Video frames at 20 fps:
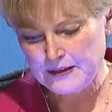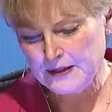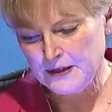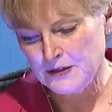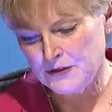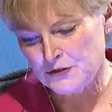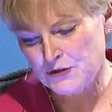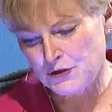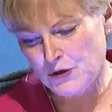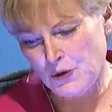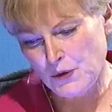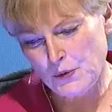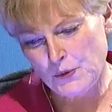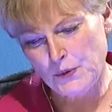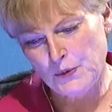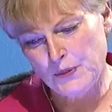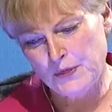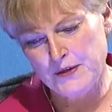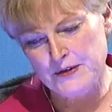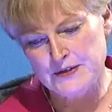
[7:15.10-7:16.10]
So
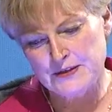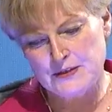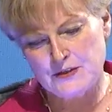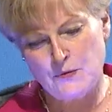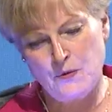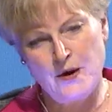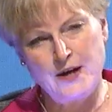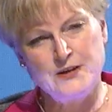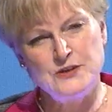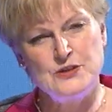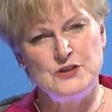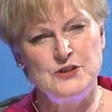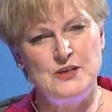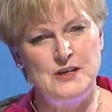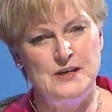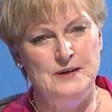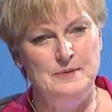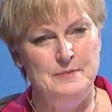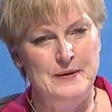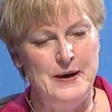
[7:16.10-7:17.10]
this
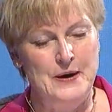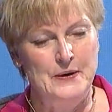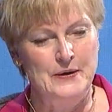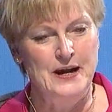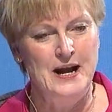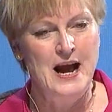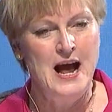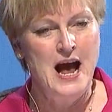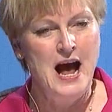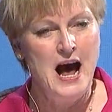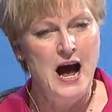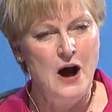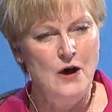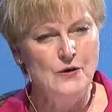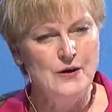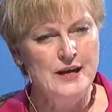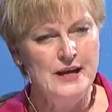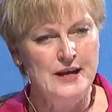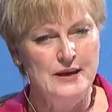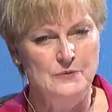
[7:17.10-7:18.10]
question about how
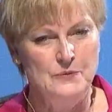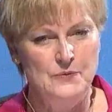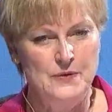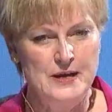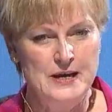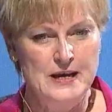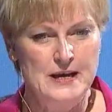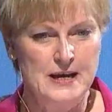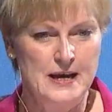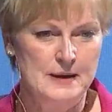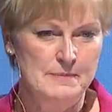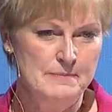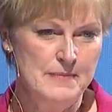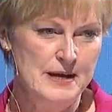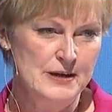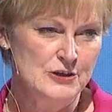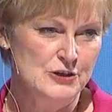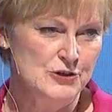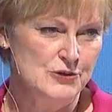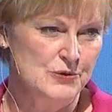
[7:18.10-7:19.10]
can we
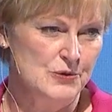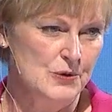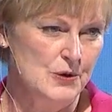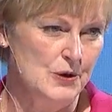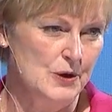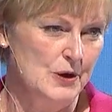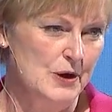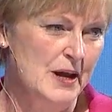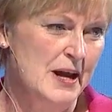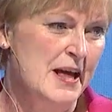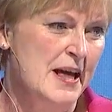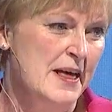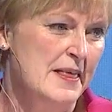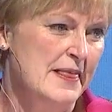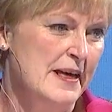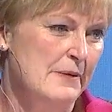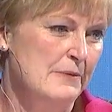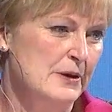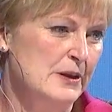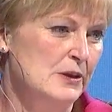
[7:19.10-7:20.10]
make sure
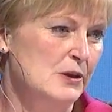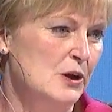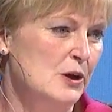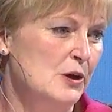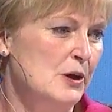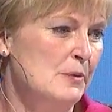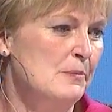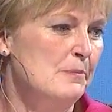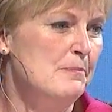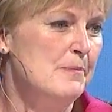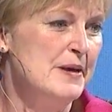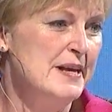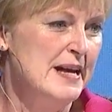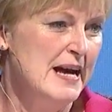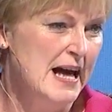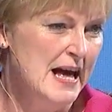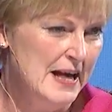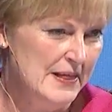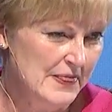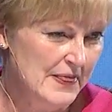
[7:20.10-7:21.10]
that we look
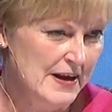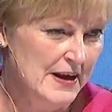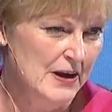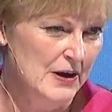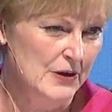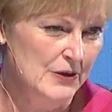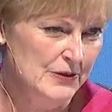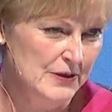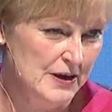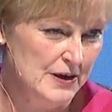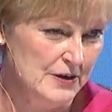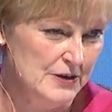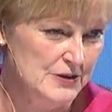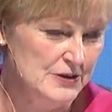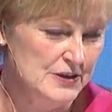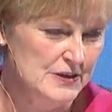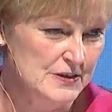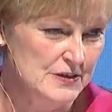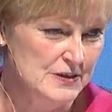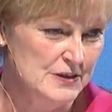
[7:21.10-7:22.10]
beyond the healthcare
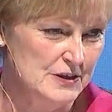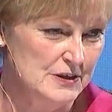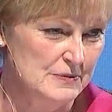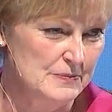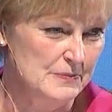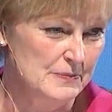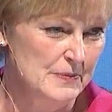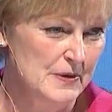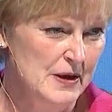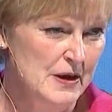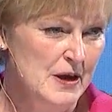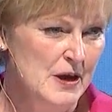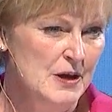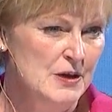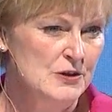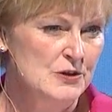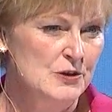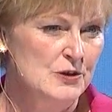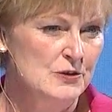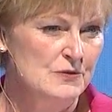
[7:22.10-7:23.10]
system
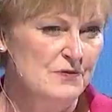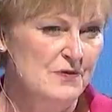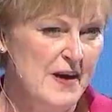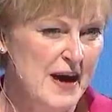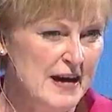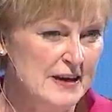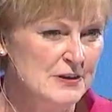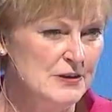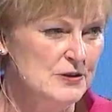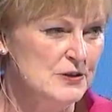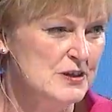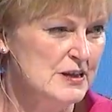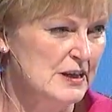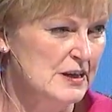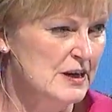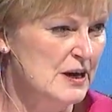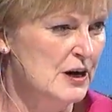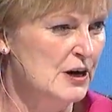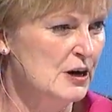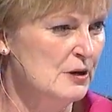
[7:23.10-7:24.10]
to the factors in
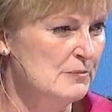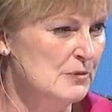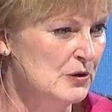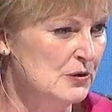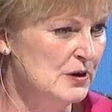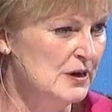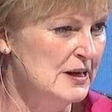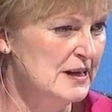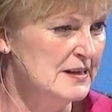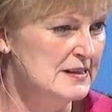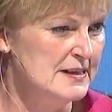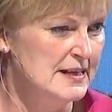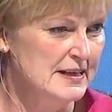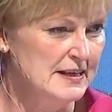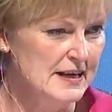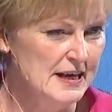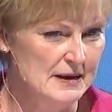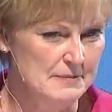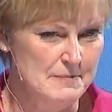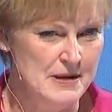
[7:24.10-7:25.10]
our communities that
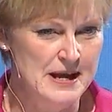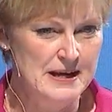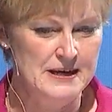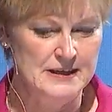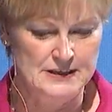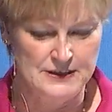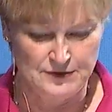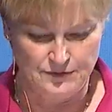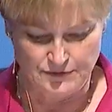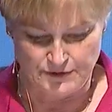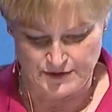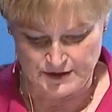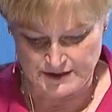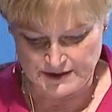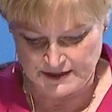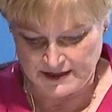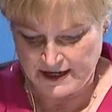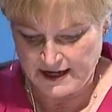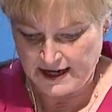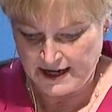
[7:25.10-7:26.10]
can make a
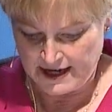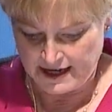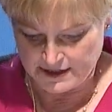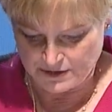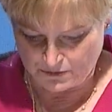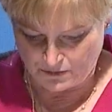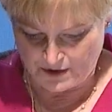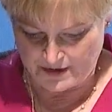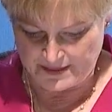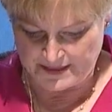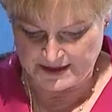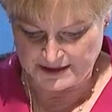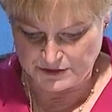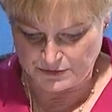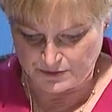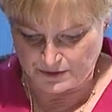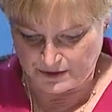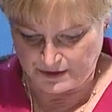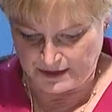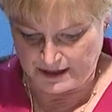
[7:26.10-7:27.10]
difference is one that's
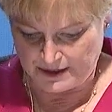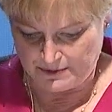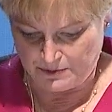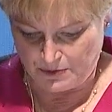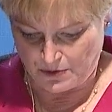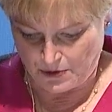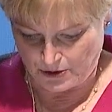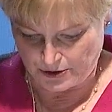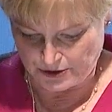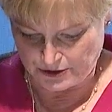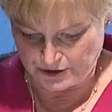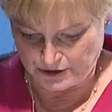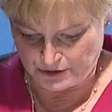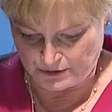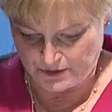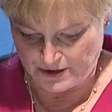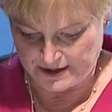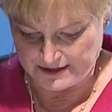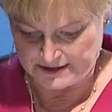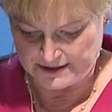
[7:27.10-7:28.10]
really important
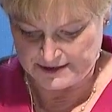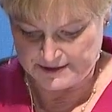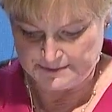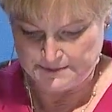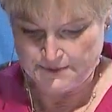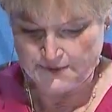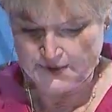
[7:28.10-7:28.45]
to us.